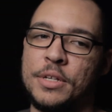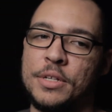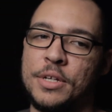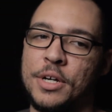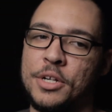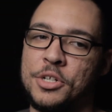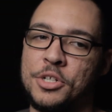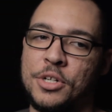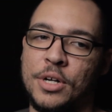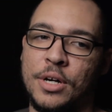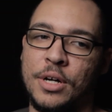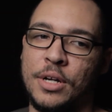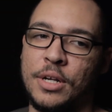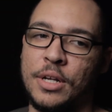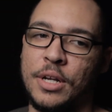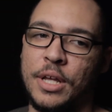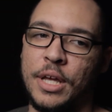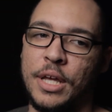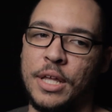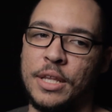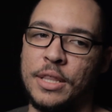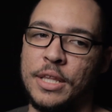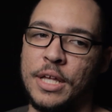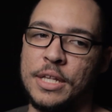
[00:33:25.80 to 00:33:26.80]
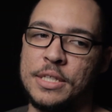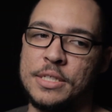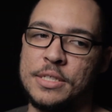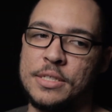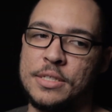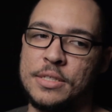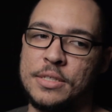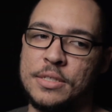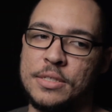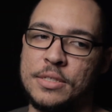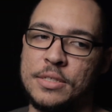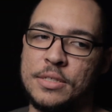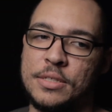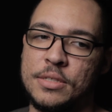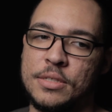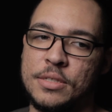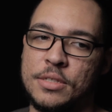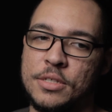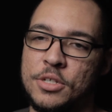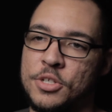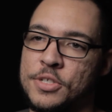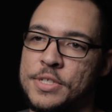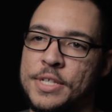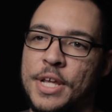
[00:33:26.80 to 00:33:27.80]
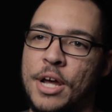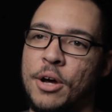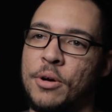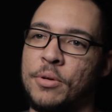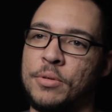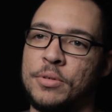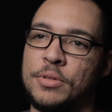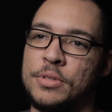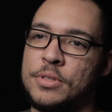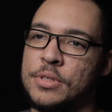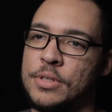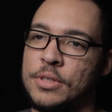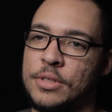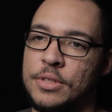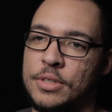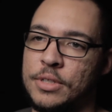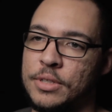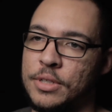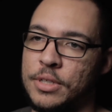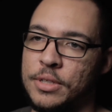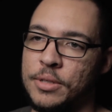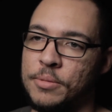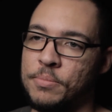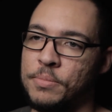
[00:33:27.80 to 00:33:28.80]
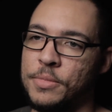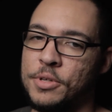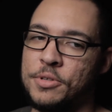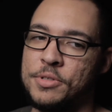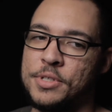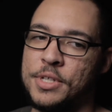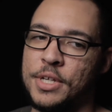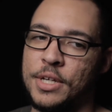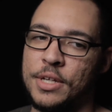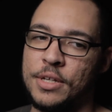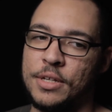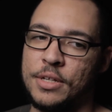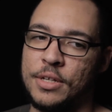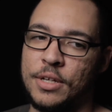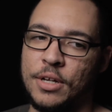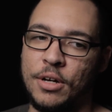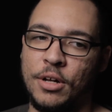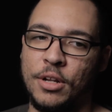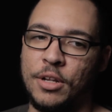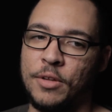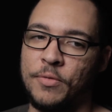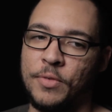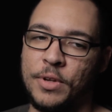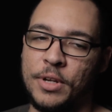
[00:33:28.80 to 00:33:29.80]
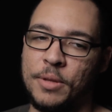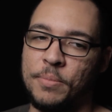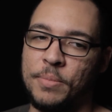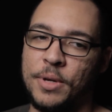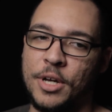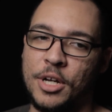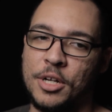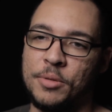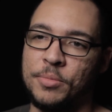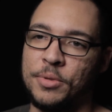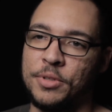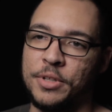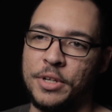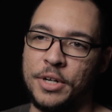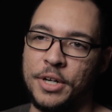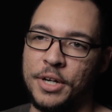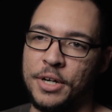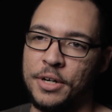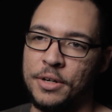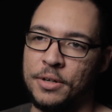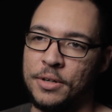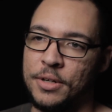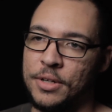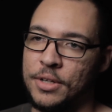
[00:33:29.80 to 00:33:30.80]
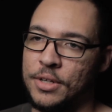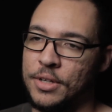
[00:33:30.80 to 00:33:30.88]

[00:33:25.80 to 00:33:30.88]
touch on, and that's the sound and music, all of it impeccable in here.